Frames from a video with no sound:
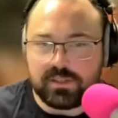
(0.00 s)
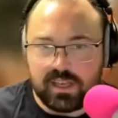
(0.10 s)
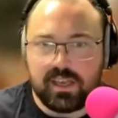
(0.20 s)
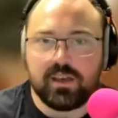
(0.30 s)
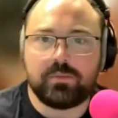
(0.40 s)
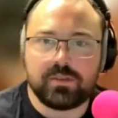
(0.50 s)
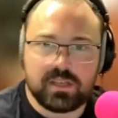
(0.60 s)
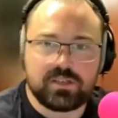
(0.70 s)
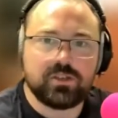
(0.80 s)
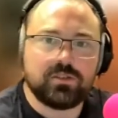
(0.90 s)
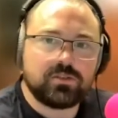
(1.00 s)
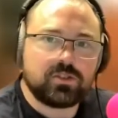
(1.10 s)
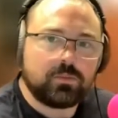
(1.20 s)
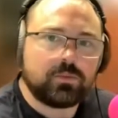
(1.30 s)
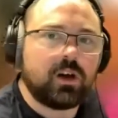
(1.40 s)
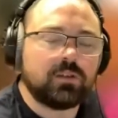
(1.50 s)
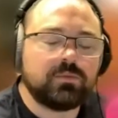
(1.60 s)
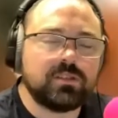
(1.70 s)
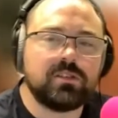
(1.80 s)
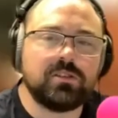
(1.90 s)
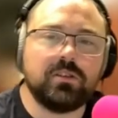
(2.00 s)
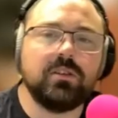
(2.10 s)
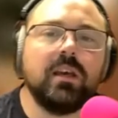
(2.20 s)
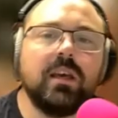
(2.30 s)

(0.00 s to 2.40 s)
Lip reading: tier position, top card position,